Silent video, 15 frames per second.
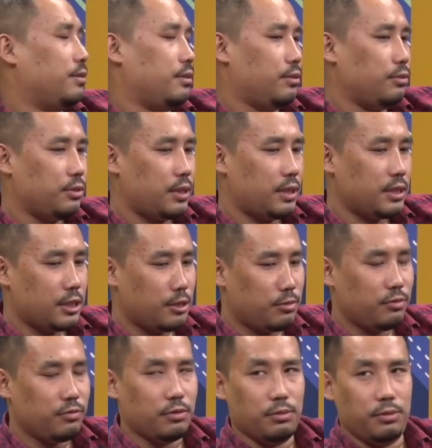Those are some
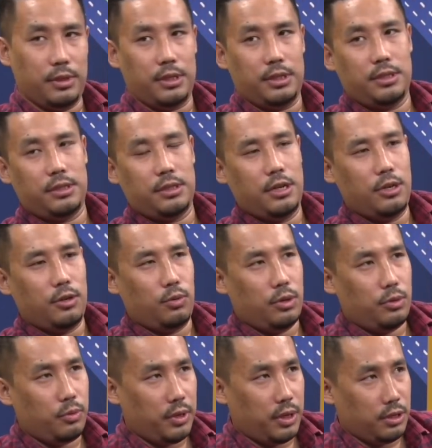of the ways where
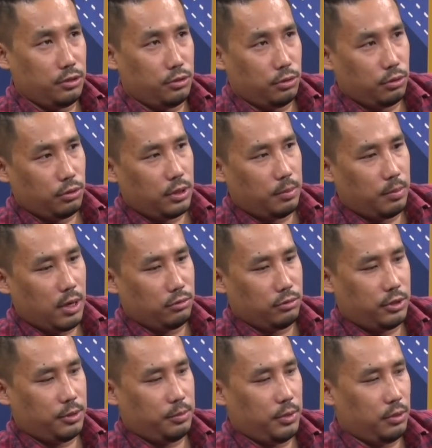we can draw the
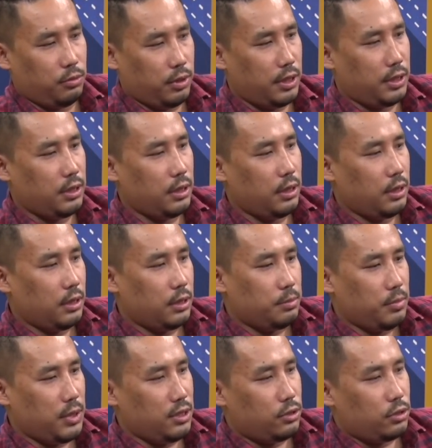boundary between
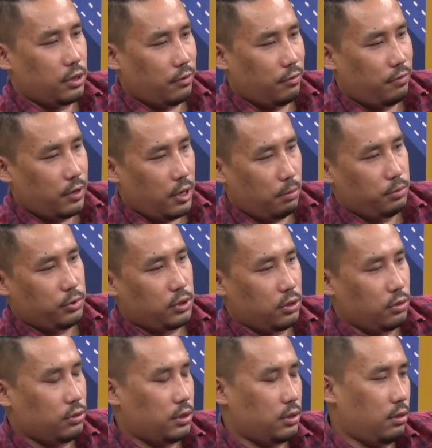being
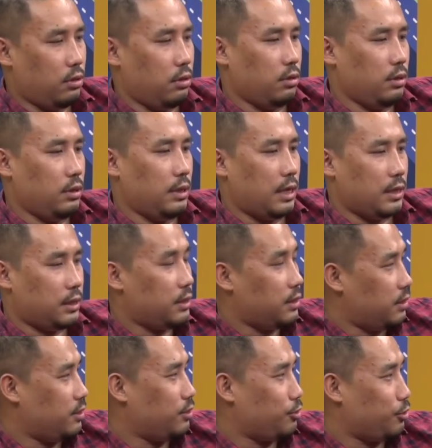self-obsessed or narcissist.